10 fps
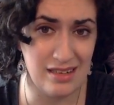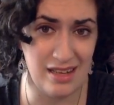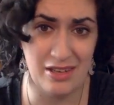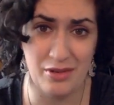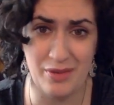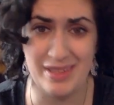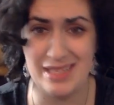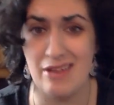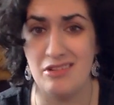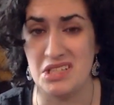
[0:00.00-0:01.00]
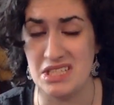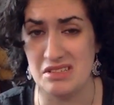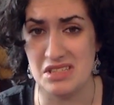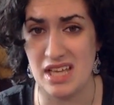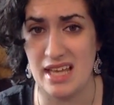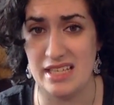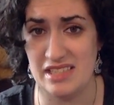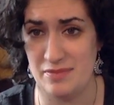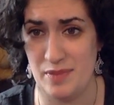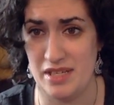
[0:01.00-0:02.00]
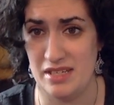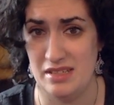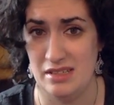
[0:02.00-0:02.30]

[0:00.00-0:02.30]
I know I went down a needle size, but